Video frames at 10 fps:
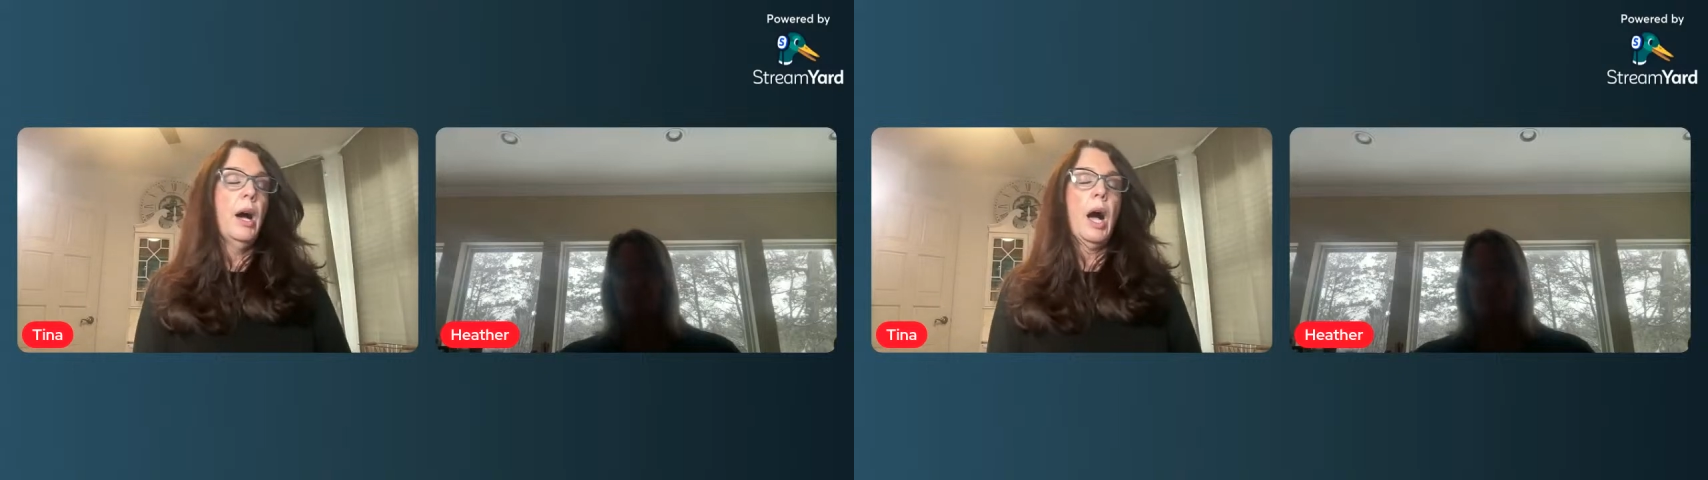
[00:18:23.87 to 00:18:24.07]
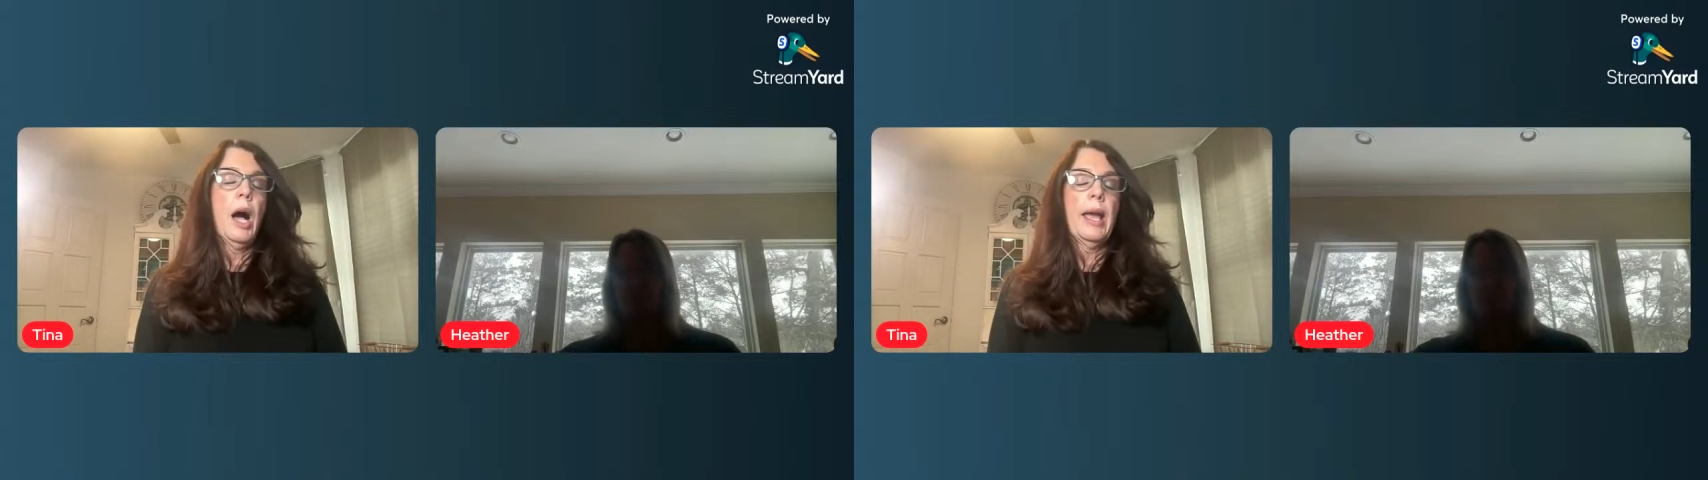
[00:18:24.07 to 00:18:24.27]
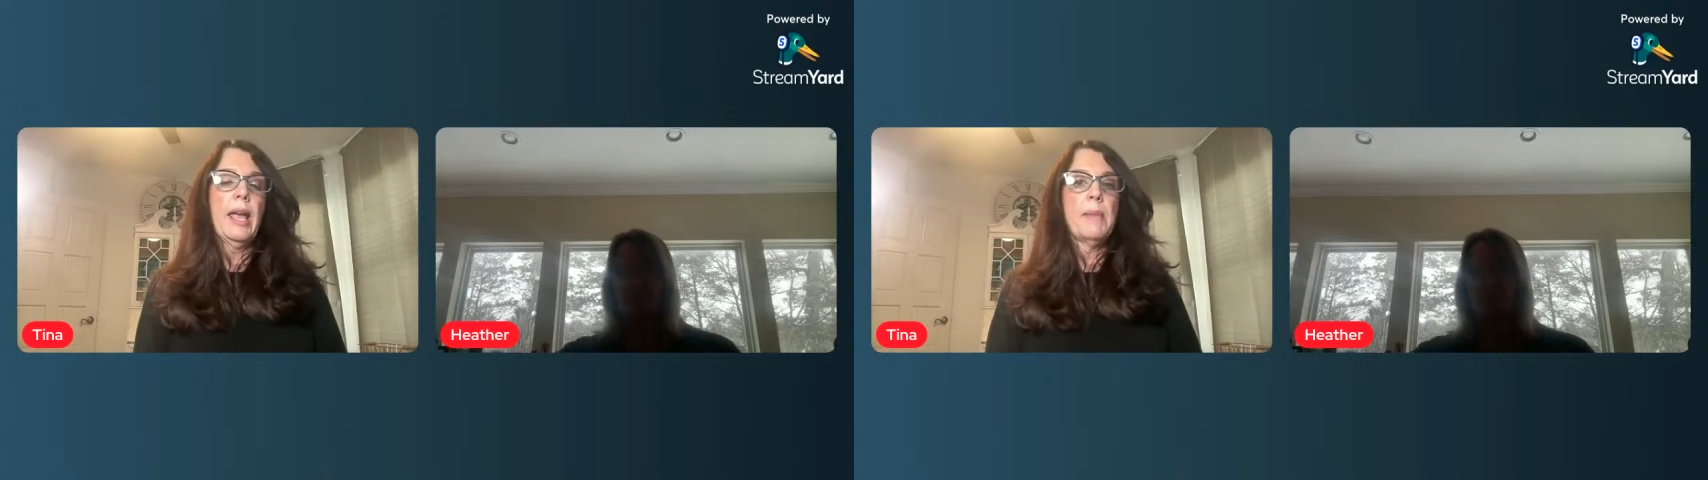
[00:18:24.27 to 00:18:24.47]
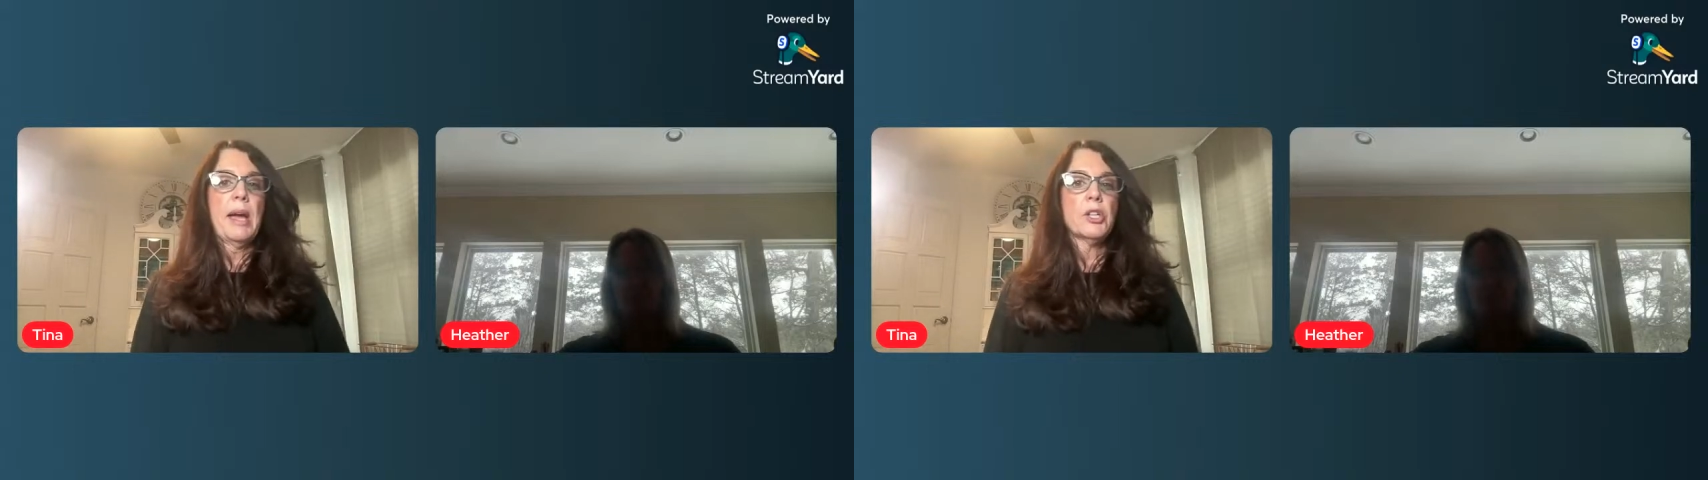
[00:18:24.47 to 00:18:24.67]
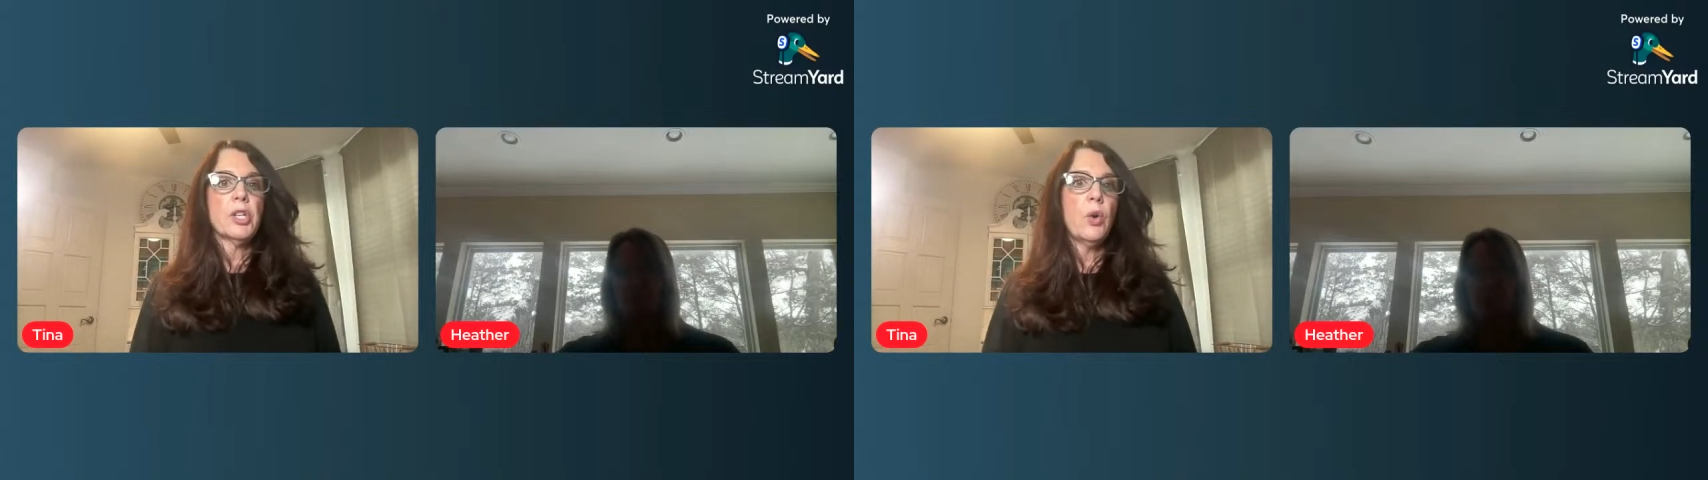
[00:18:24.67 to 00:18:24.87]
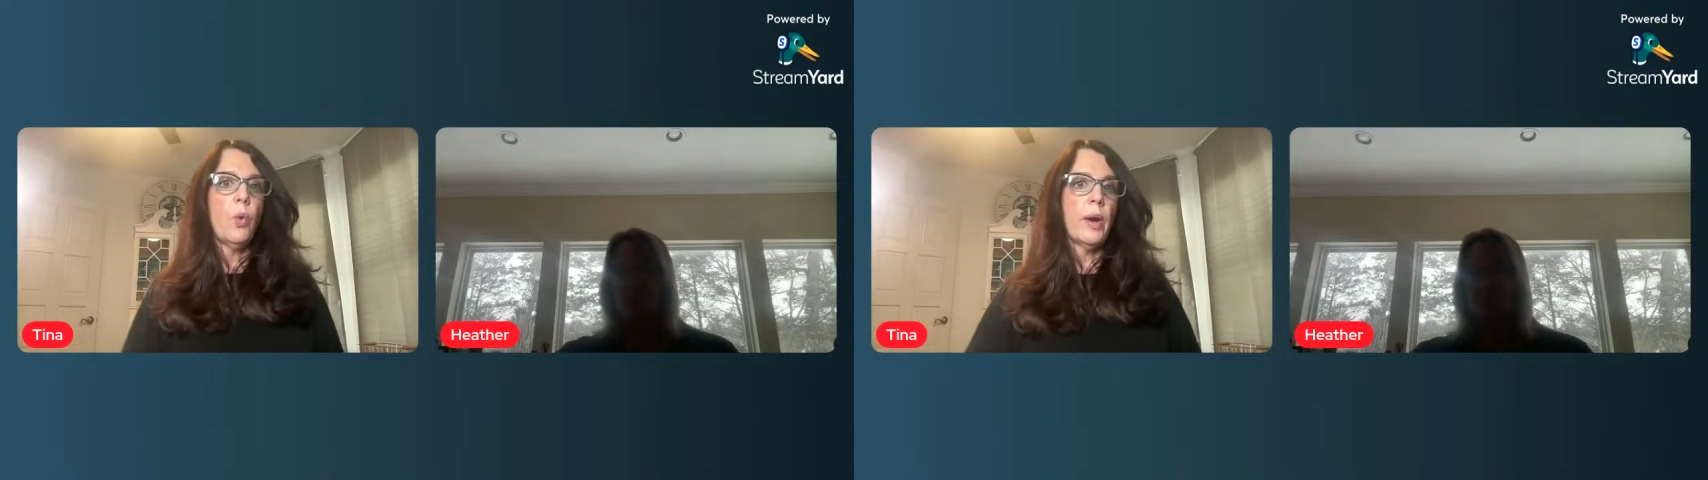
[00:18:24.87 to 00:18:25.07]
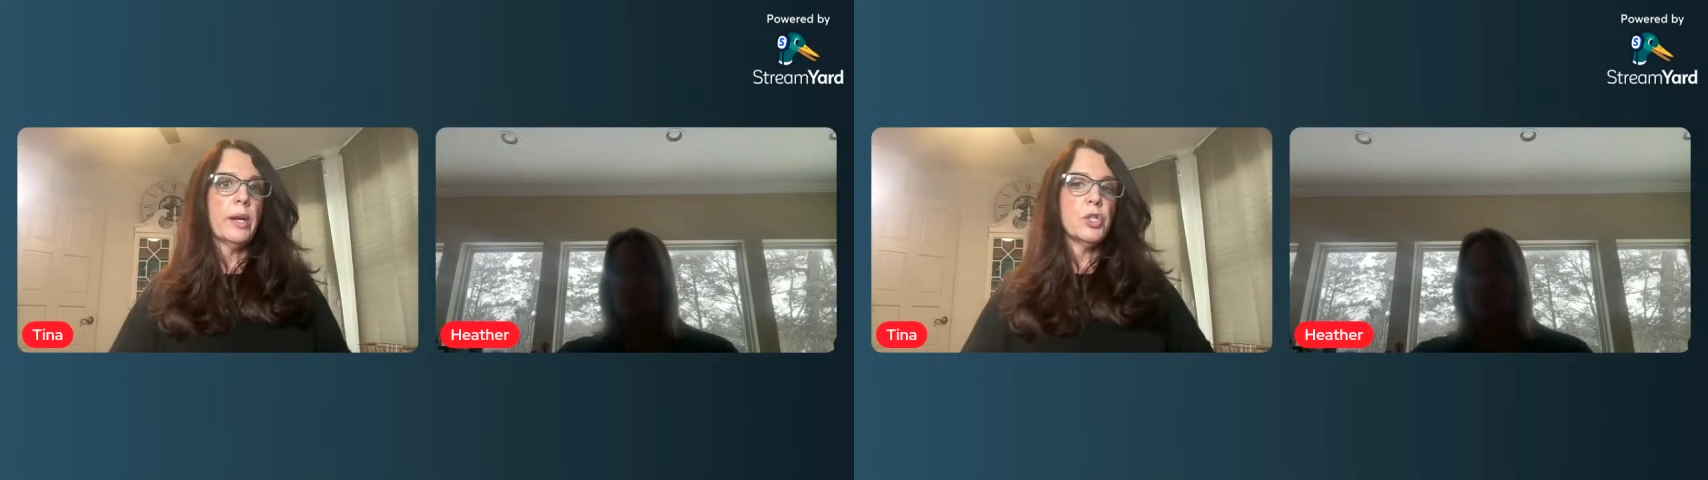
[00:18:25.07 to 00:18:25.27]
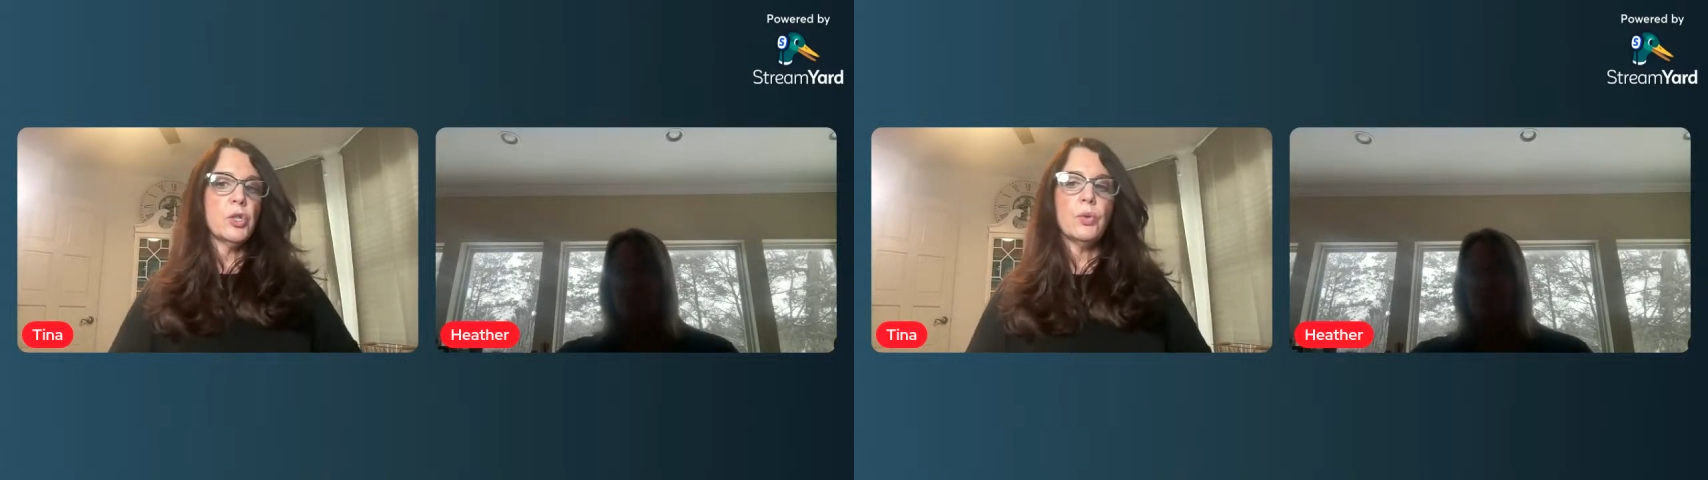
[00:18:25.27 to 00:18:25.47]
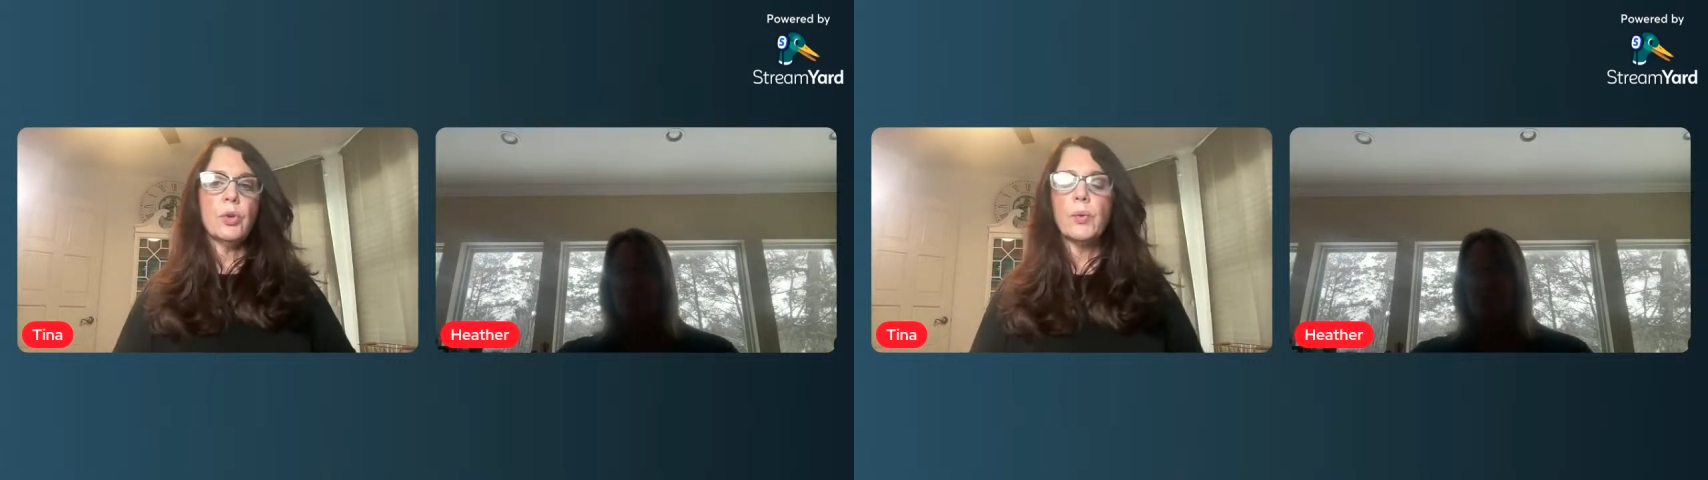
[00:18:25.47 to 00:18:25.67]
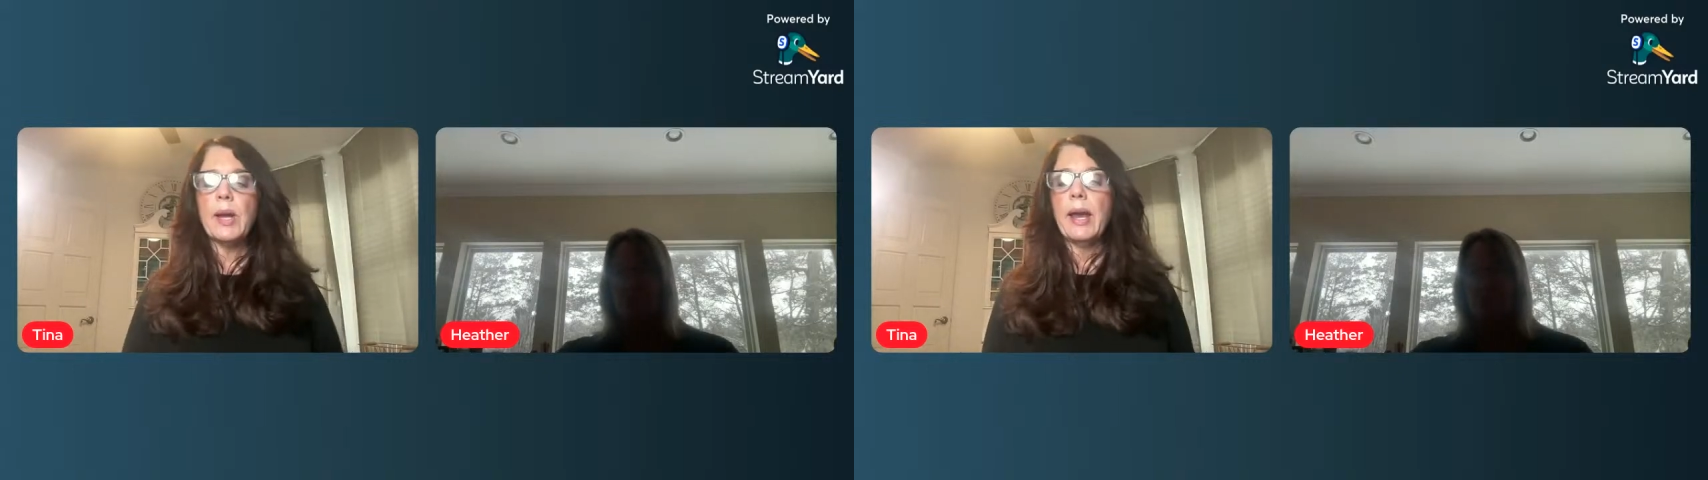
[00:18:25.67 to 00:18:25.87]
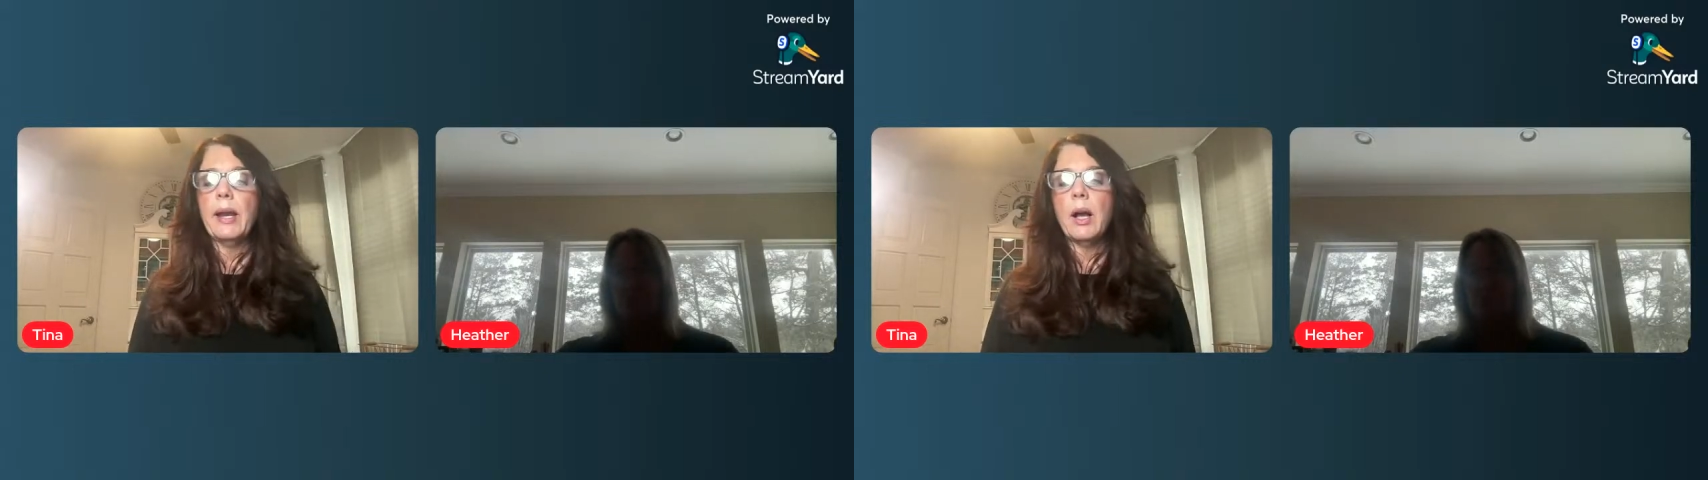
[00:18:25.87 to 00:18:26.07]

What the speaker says: I am actually going to create